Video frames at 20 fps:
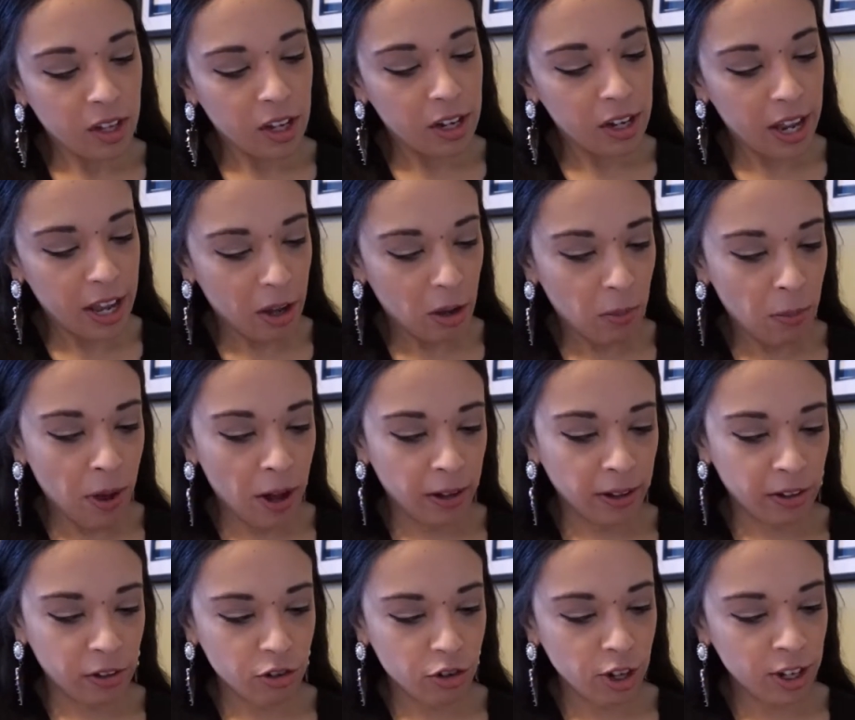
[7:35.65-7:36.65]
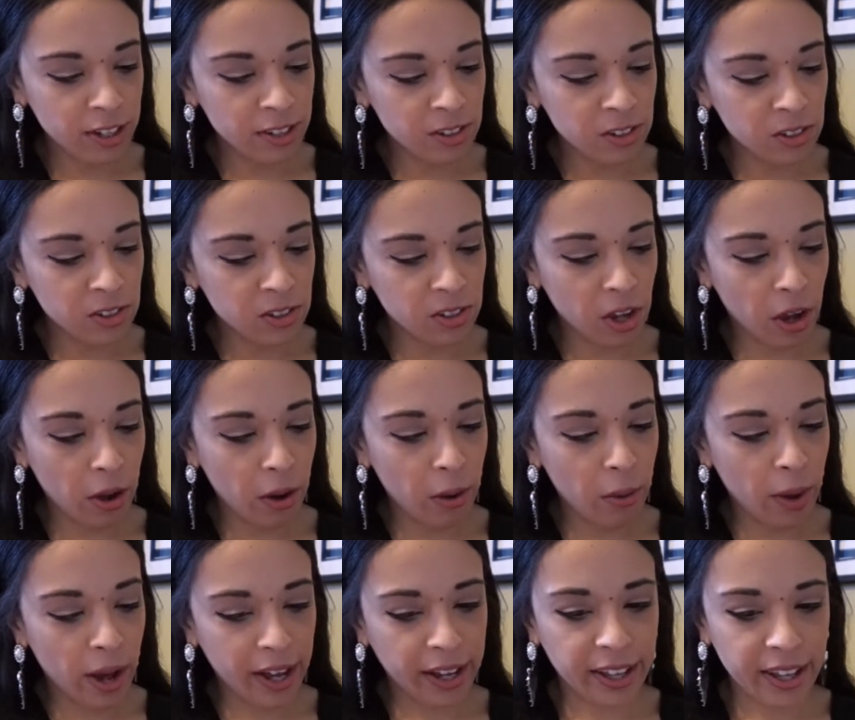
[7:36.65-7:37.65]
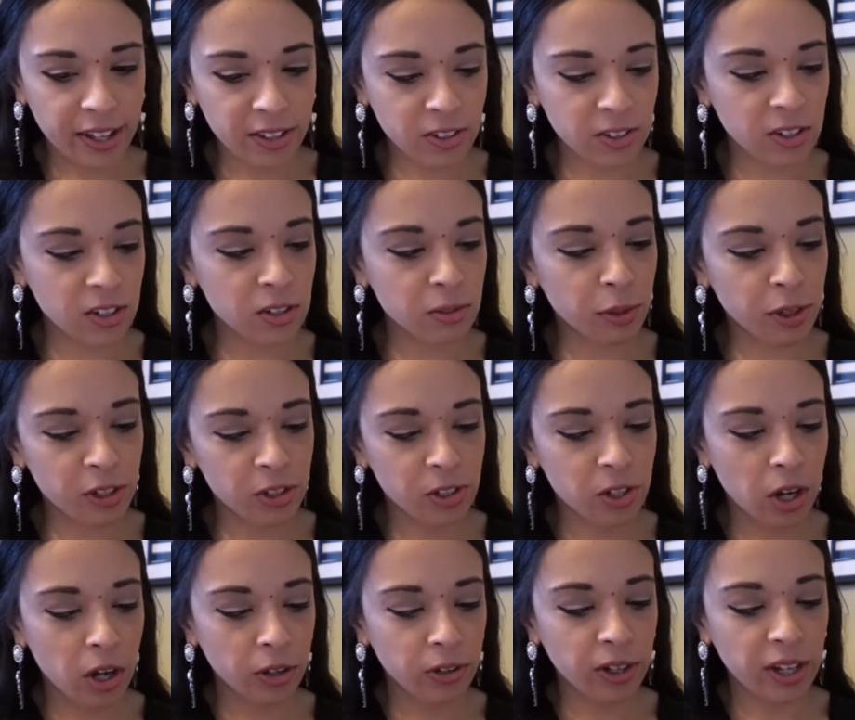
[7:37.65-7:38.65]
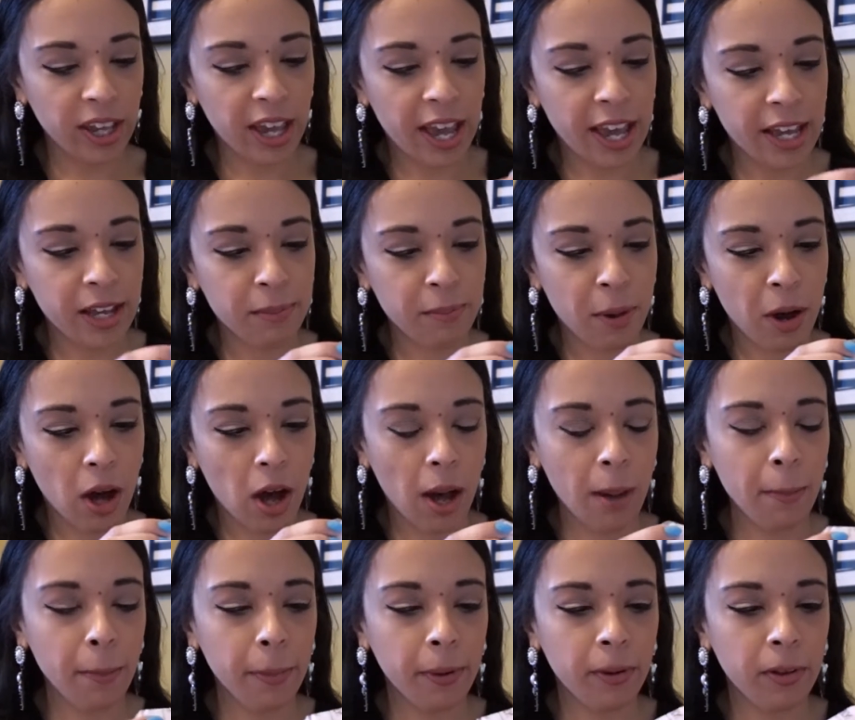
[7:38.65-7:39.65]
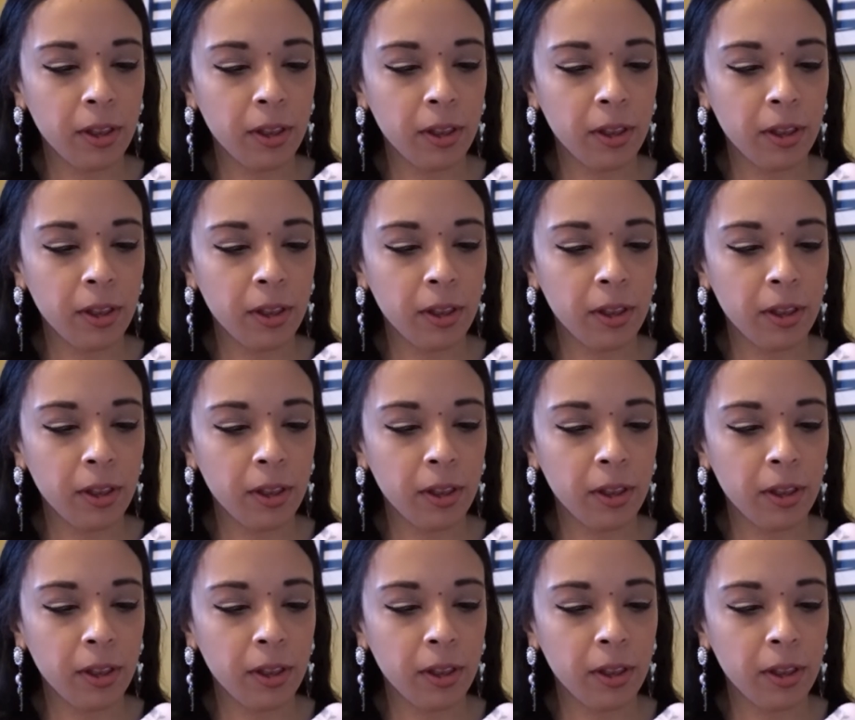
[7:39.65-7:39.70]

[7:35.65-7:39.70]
nail polishes. So I guess this one is called Cake Pop,